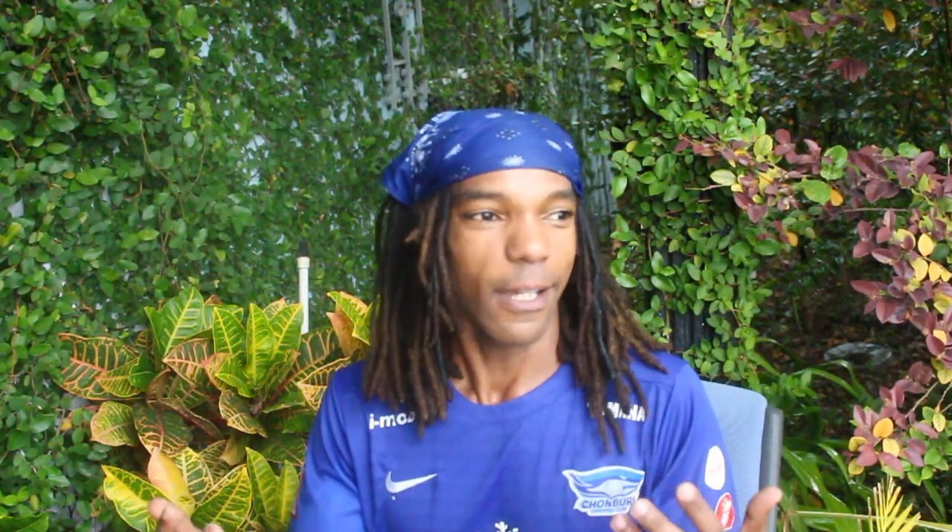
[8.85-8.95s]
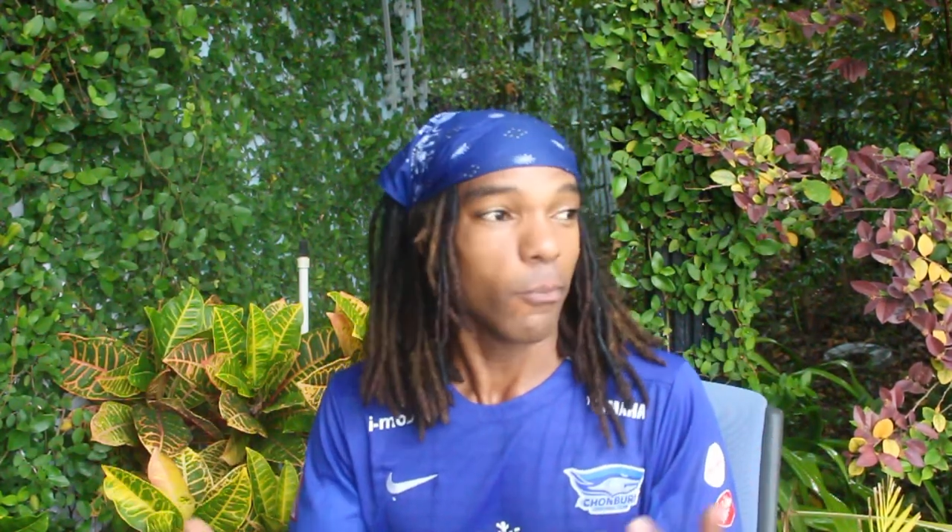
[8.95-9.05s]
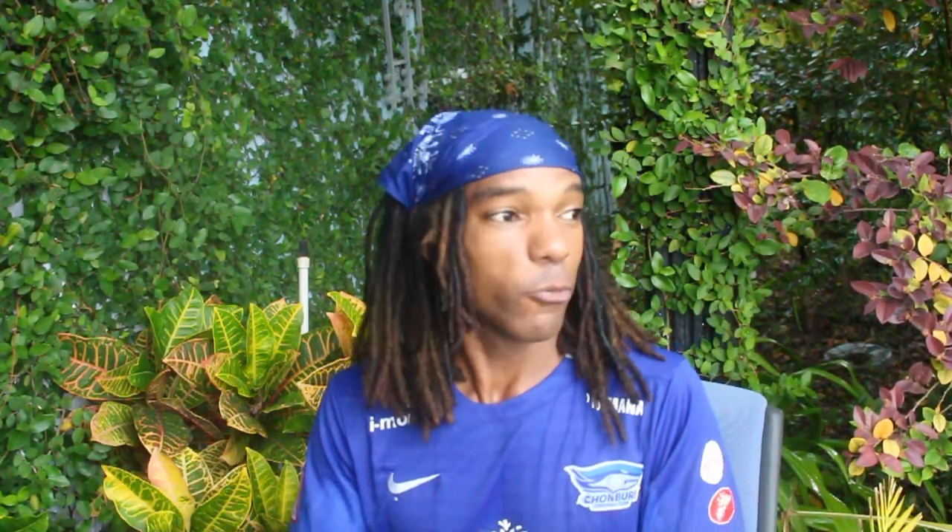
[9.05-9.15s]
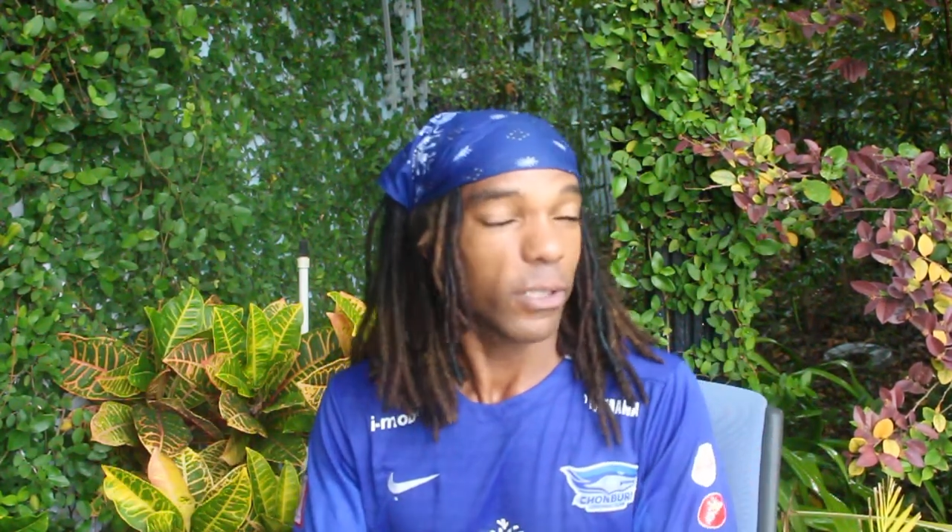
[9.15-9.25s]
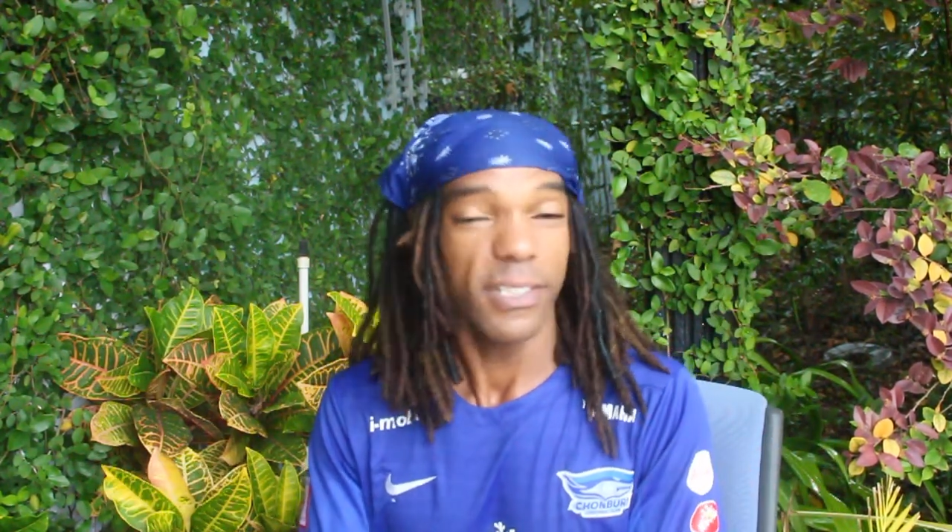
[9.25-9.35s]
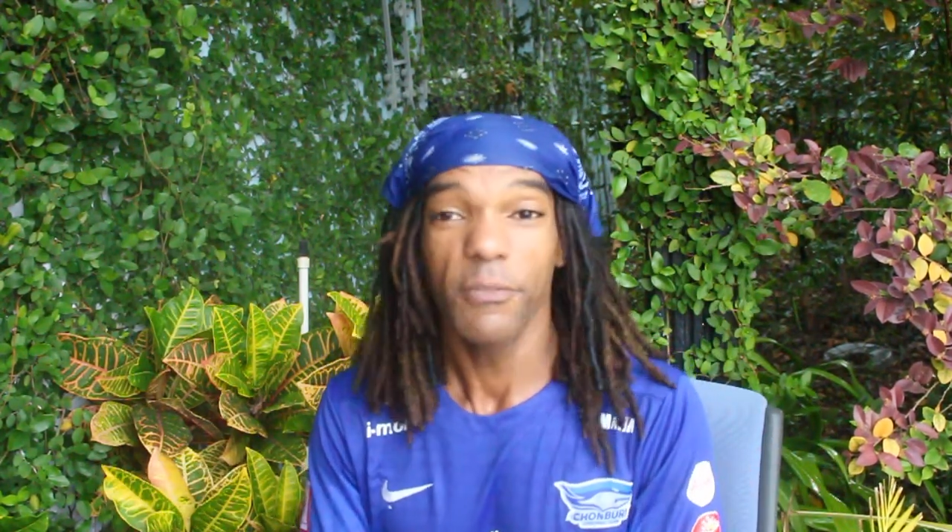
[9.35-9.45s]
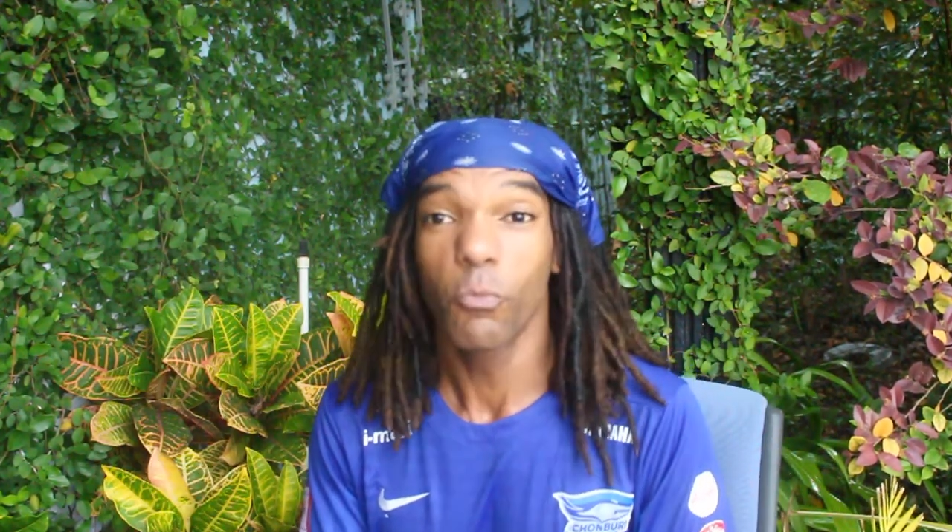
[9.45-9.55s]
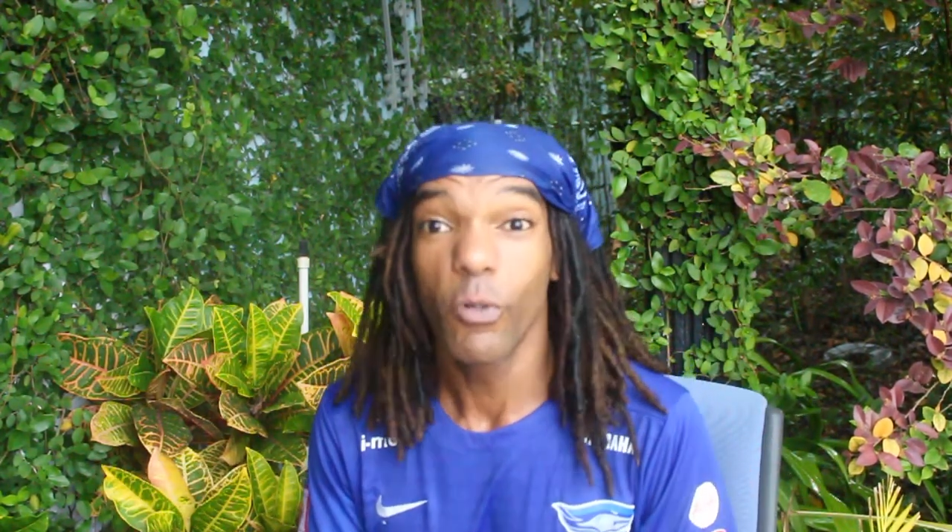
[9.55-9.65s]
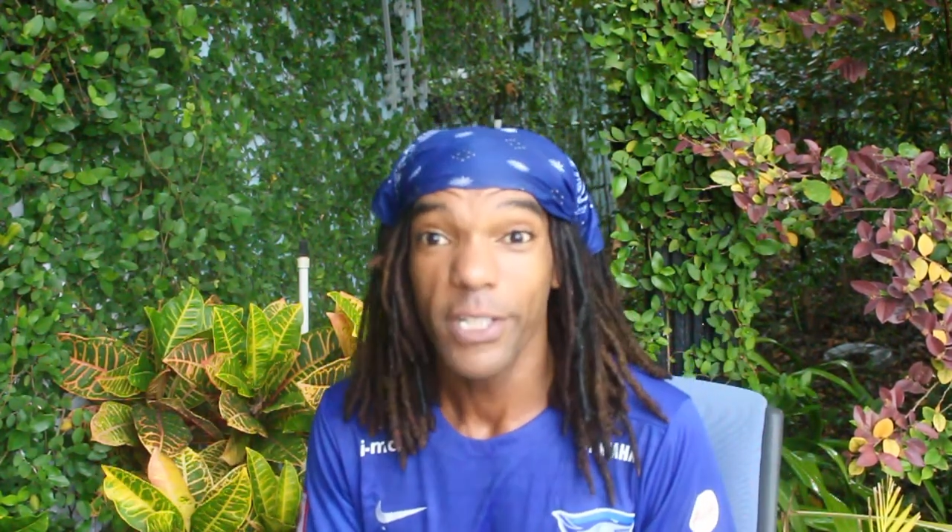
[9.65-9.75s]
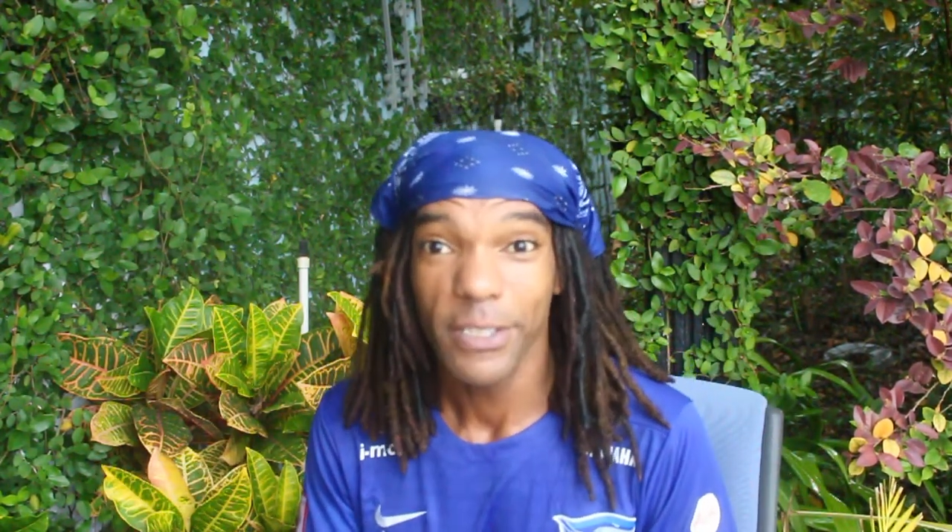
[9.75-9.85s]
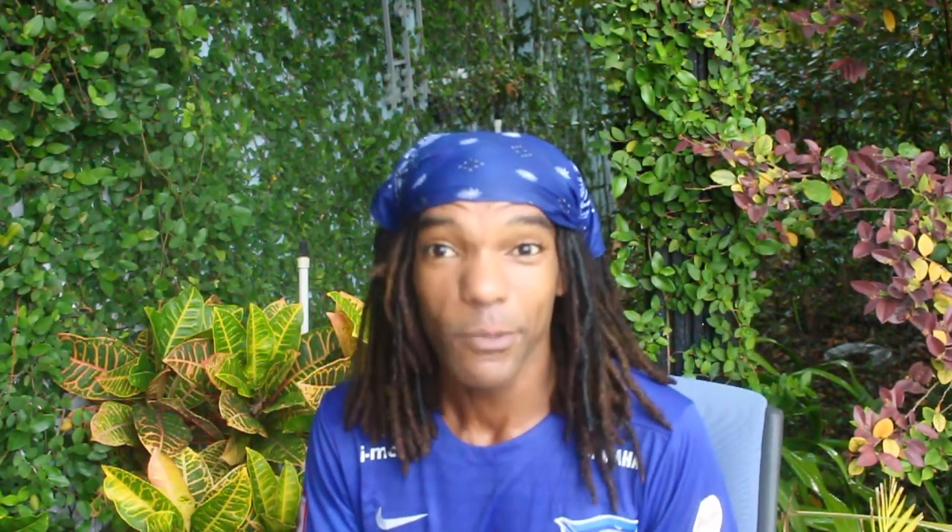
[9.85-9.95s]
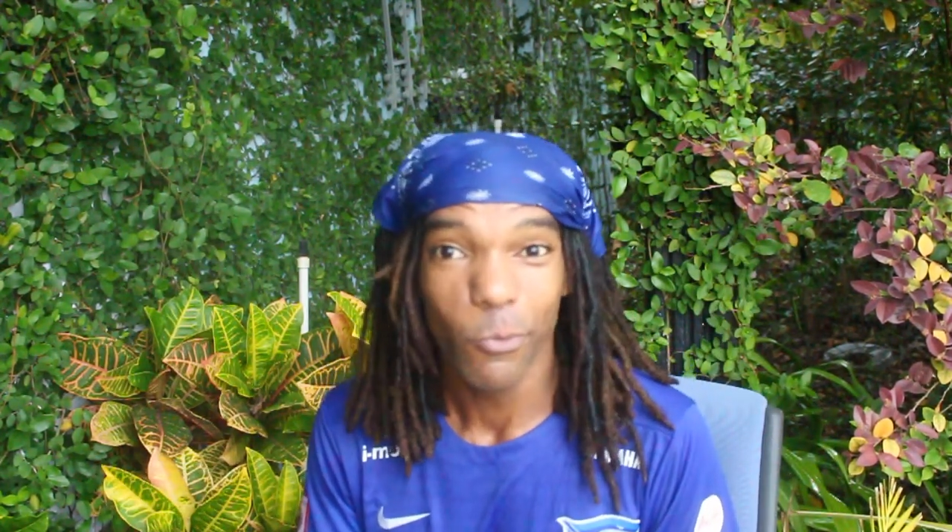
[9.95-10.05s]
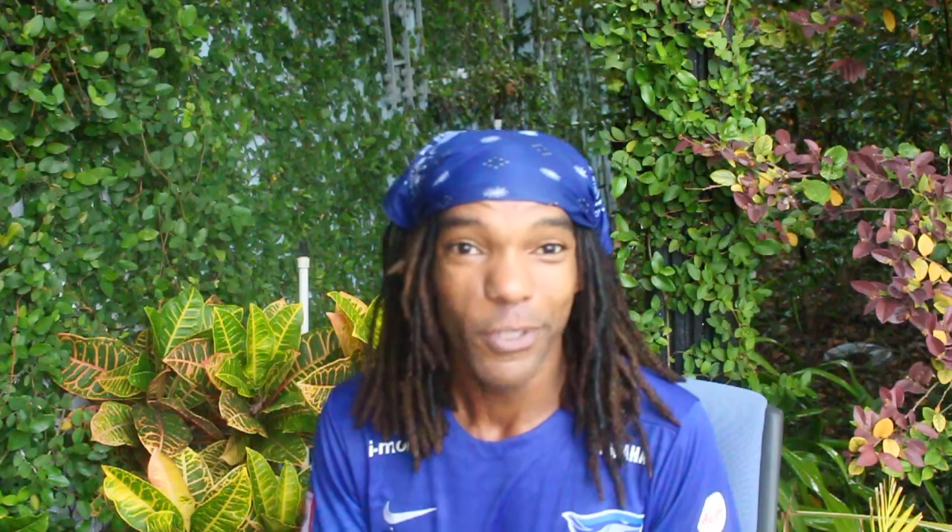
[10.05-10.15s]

I'm really, really,